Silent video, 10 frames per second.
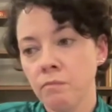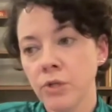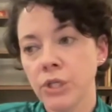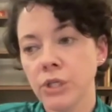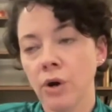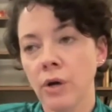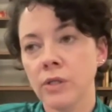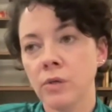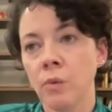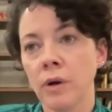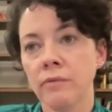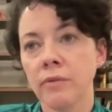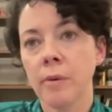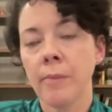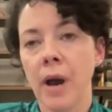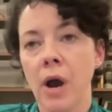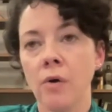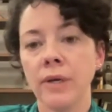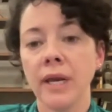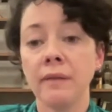She talked in one of them
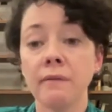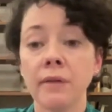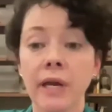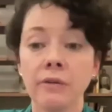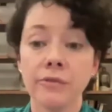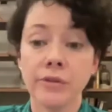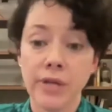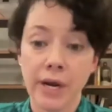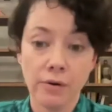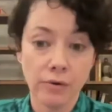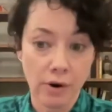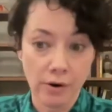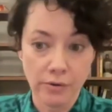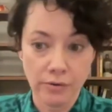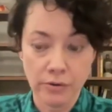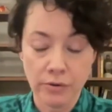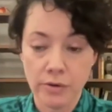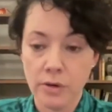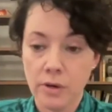about getting land for the tarot garden.